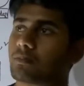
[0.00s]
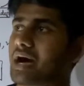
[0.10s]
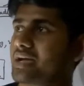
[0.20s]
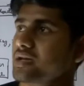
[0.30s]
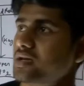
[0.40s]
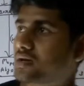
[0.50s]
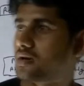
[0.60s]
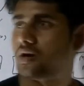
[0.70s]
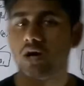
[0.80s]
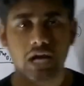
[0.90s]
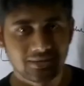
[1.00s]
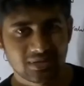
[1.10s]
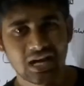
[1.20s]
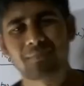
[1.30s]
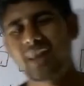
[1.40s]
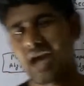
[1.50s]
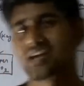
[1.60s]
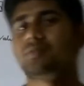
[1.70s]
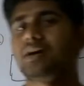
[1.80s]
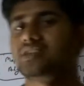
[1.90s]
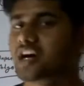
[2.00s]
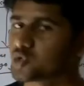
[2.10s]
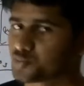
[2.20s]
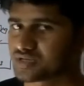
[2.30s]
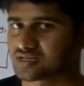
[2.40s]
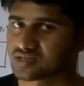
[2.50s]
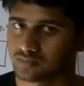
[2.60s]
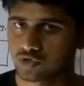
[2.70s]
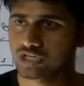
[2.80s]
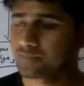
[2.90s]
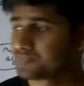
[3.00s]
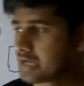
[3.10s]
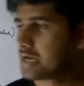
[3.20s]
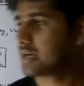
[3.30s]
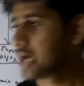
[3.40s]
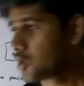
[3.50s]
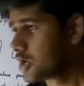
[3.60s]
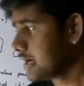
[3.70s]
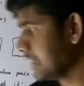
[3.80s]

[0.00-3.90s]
by had been applied by the Hadoop system. Okay, now